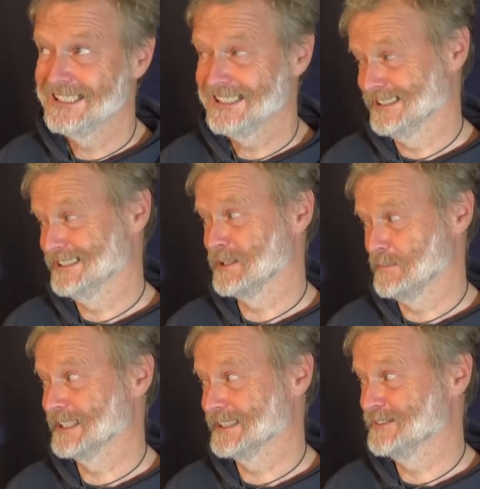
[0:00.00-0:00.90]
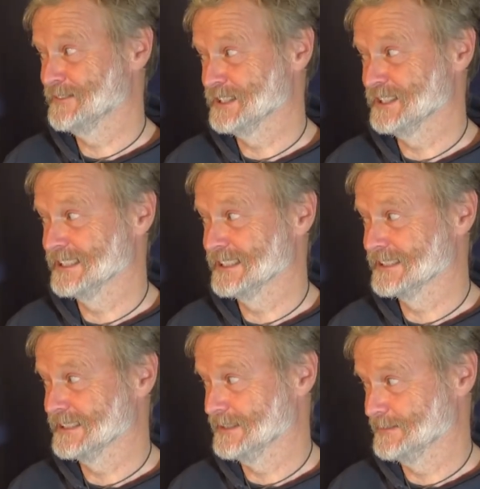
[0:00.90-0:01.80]
it is a bit confusing,
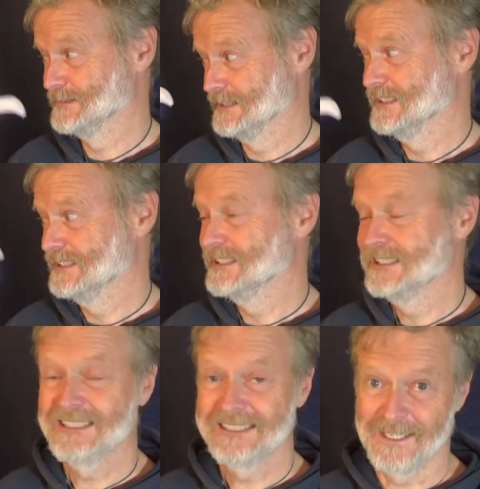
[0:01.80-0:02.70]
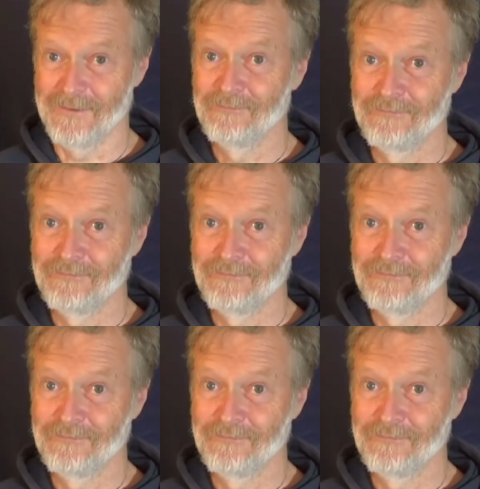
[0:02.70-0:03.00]
isn't it? Yeah.